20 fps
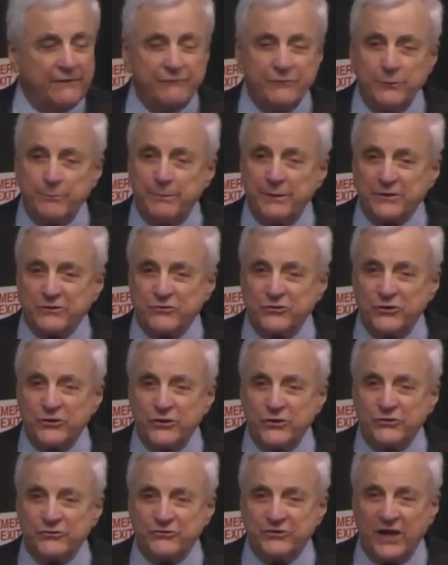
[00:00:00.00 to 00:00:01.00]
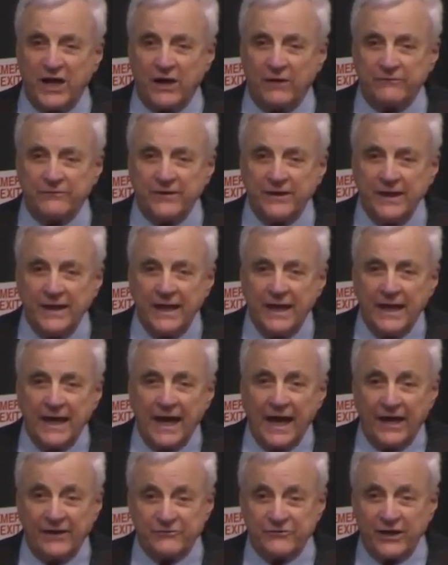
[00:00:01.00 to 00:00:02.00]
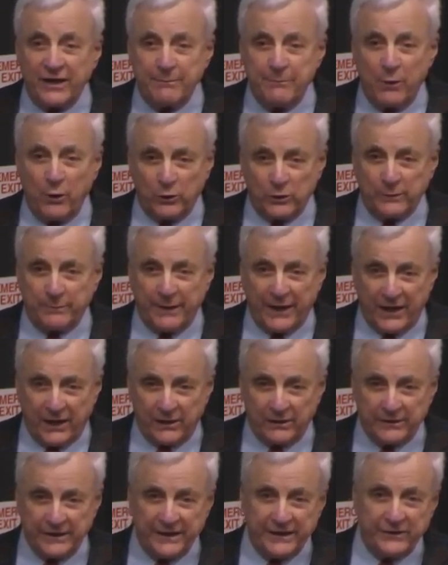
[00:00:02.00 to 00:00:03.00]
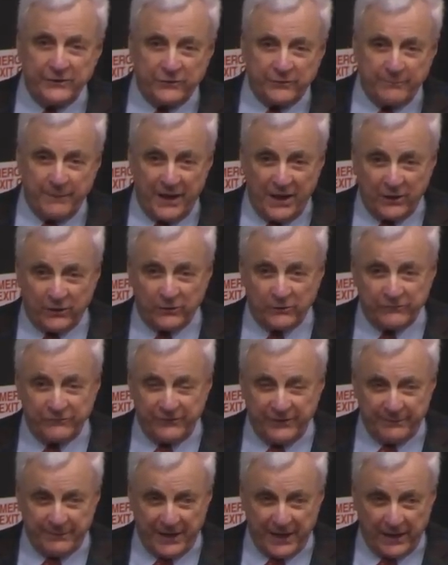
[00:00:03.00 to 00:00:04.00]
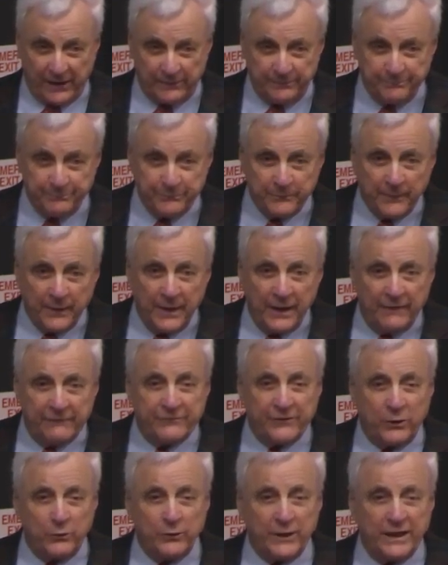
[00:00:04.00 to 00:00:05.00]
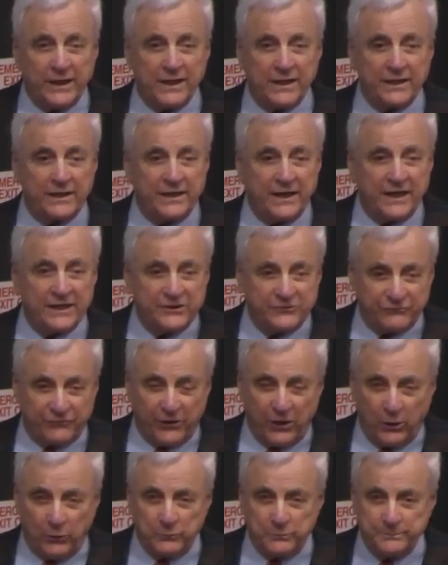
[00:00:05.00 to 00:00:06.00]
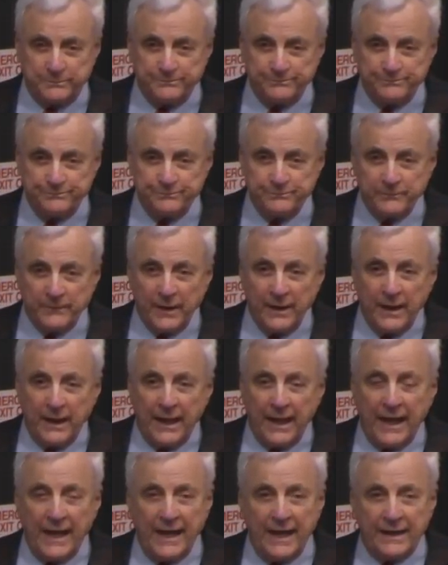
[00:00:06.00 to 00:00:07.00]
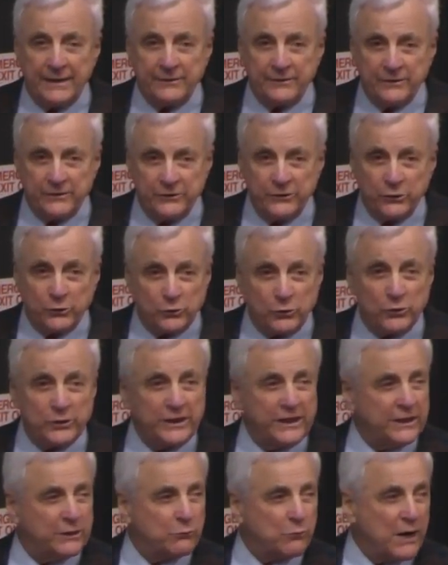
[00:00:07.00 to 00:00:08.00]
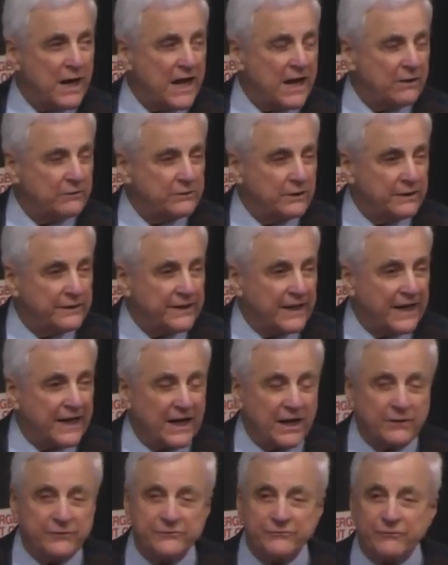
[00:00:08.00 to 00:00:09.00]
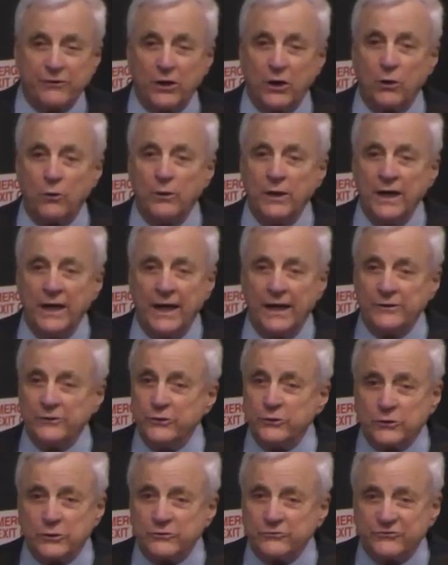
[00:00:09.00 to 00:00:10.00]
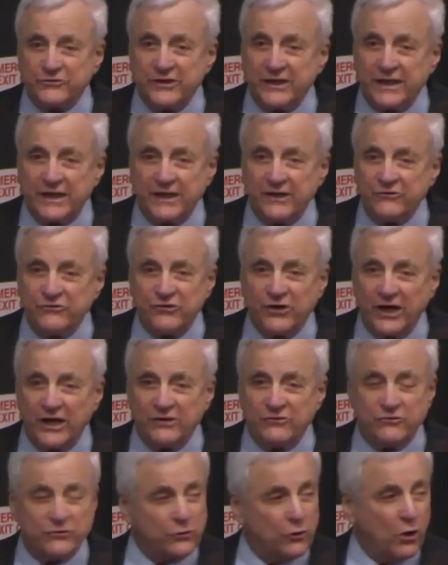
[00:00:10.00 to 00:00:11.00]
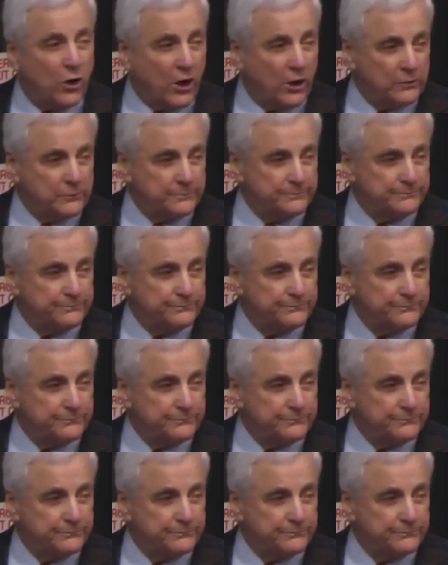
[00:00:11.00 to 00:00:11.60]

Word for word: if you picture yourself as a polar bear, either male or female, floating on an ice floe, and you're looking around on that ice floe and you don't see any change at all